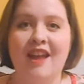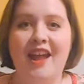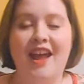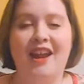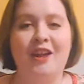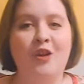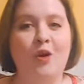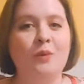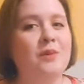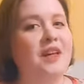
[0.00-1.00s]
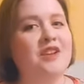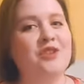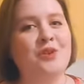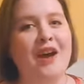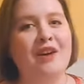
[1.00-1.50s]
And I hope that
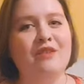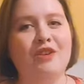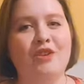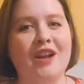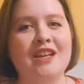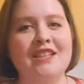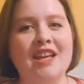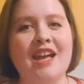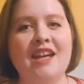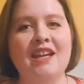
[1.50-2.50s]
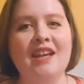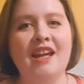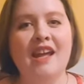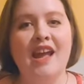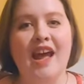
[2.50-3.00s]
you have a great day
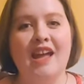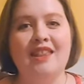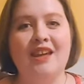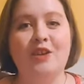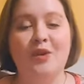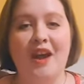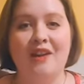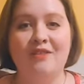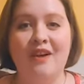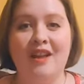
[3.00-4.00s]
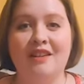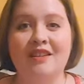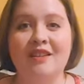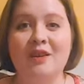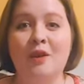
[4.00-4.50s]
and that you had fun.
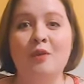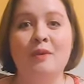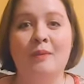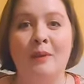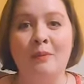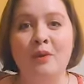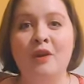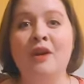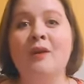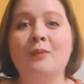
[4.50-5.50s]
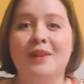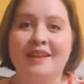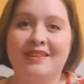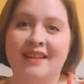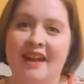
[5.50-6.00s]
Remember,
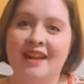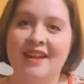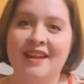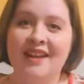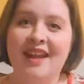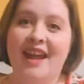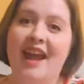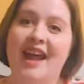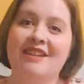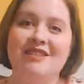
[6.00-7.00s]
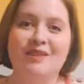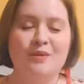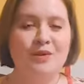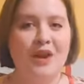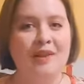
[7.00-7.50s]
please like and
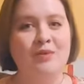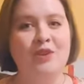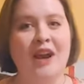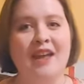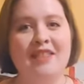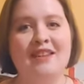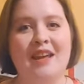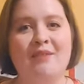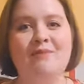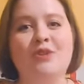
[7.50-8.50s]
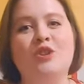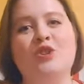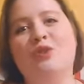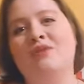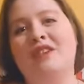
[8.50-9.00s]
subscribe to our Athenaeum
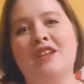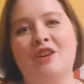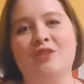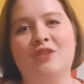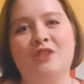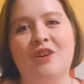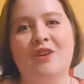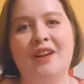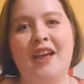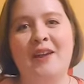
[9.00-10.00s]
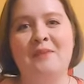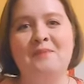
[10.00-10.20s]
virtual videos, okay?